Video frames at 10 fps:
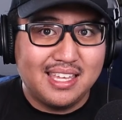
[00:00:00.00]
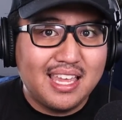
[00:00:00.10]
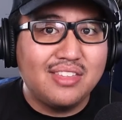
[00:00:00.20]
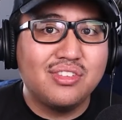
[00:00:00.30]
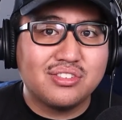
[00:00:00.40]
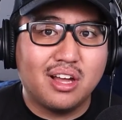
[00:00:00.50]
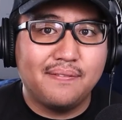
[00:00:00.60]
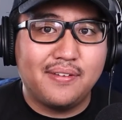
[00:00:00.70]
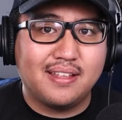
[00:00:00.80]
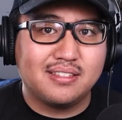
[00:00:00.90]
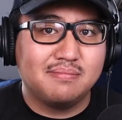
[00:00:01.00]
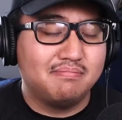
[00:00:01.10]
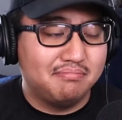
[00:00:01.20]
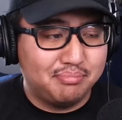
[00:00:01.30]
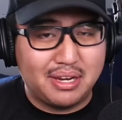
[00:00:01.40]
in this offense,
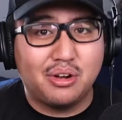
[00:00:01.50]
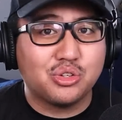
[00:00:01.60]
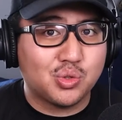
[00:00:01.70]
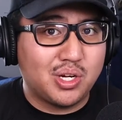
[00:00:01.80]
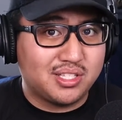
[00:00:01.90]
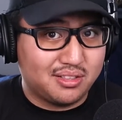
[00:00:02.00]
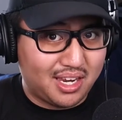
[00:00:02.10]
but it also creates a